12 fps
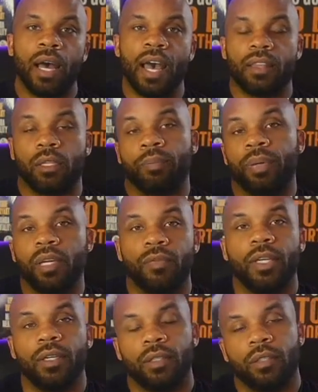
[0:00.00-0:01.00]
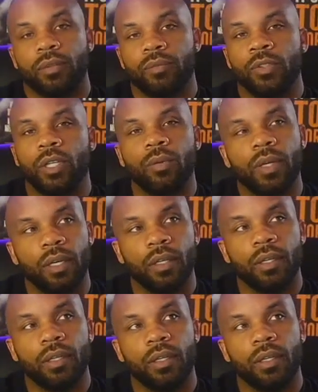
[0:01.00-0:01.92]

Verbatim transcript: I have to pivot. You know what?